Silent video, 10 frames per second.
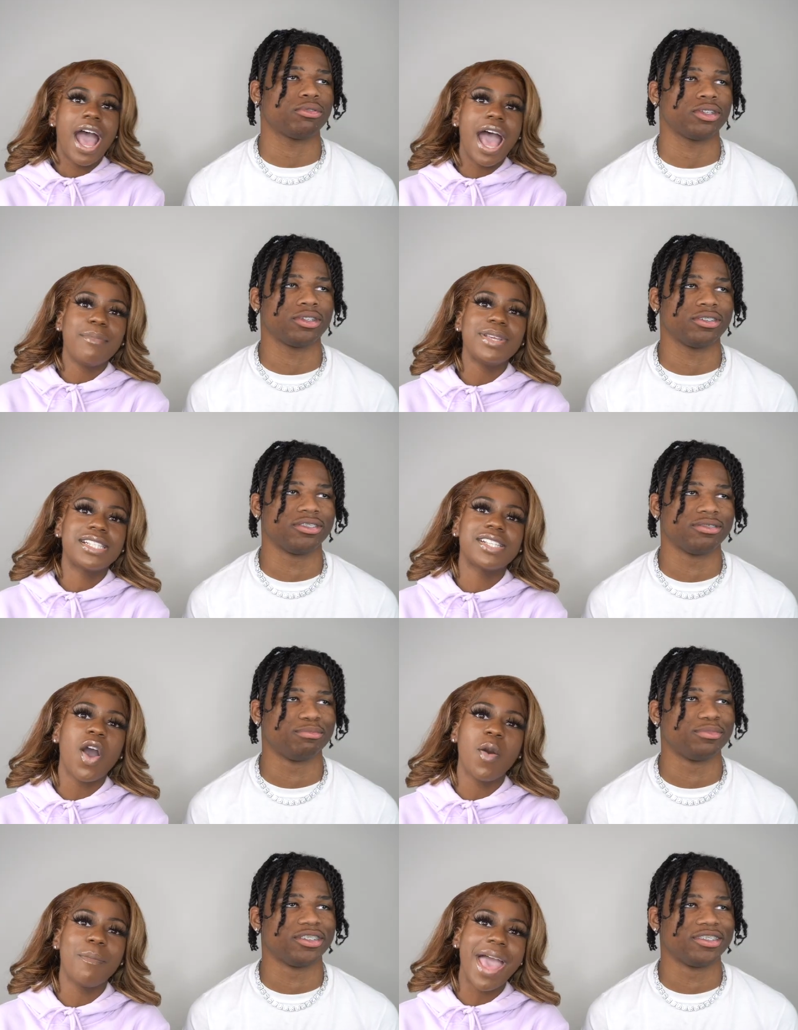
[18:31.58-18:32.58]
Speaker 1: I be so
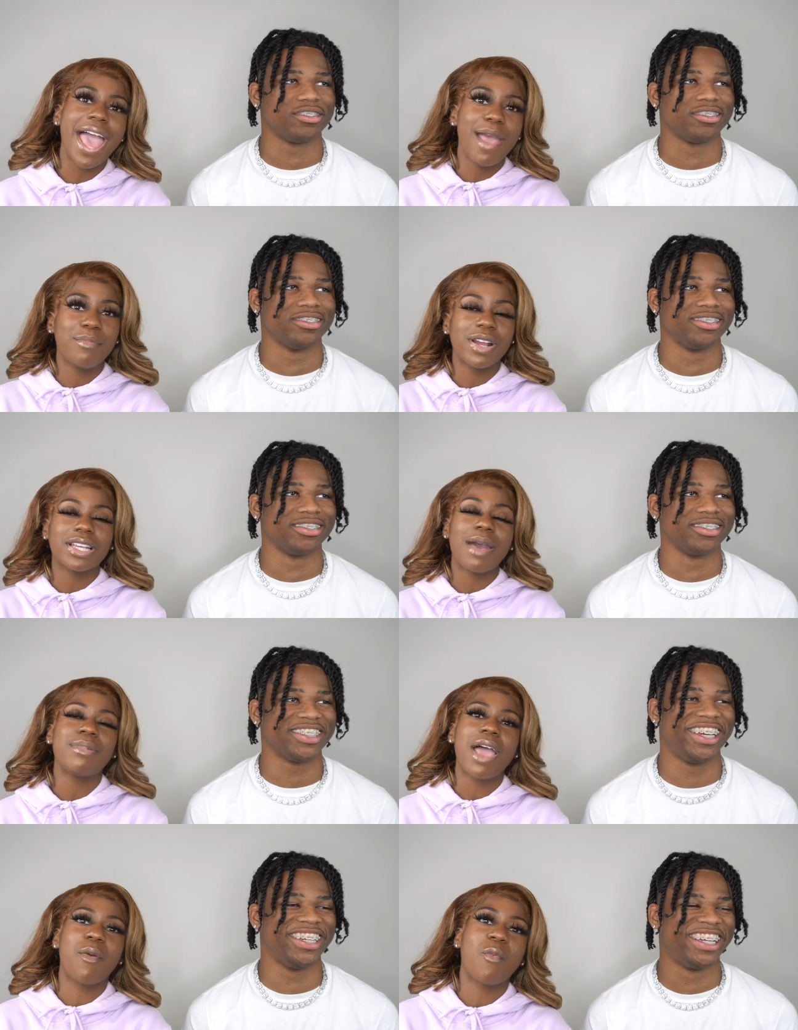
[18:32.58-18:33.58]
mad, bro. I'm
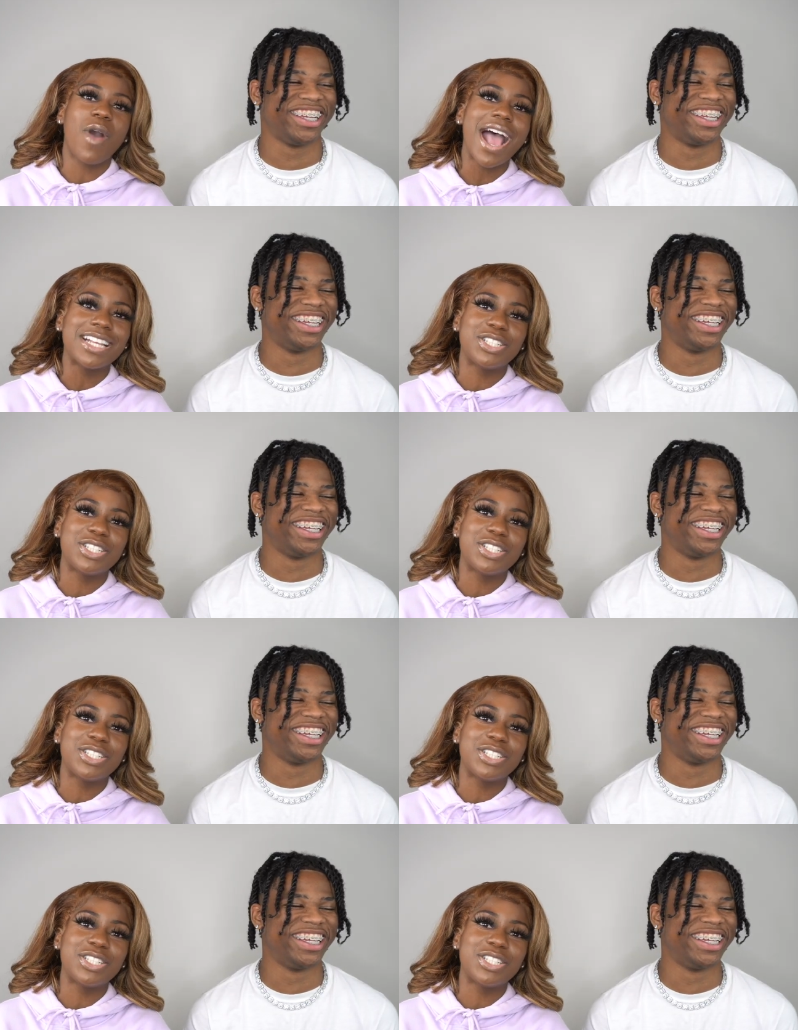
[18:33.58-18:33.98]
like, why is